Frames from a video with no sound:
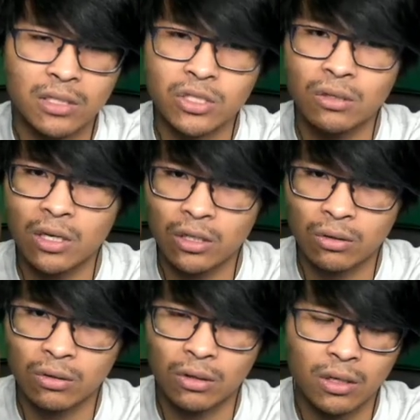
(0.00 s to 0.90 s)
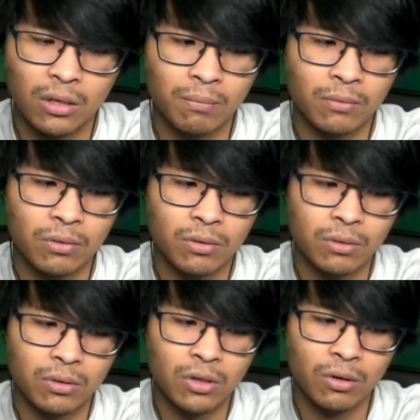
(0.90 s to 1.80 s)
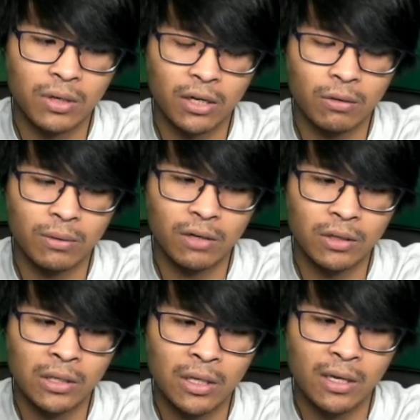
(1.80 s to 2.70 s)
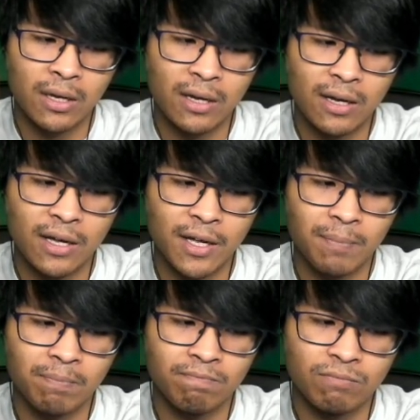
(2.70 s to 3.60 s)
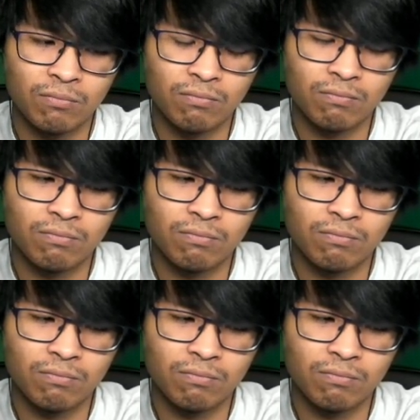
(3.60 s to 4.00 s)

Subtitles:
digital audio codec or whatever. And